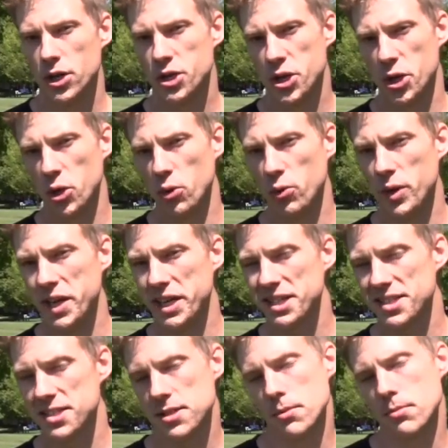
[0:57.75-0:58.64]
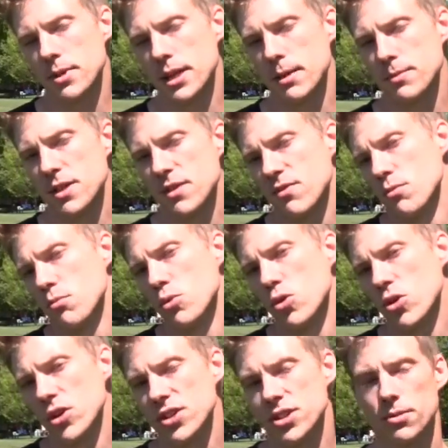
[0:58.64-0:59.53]
2 weeks, sometimes even
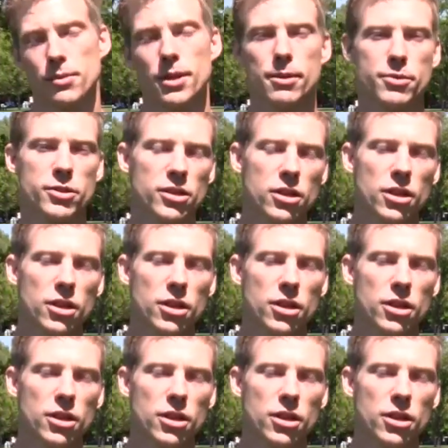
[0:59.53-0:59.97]
more, sometimes a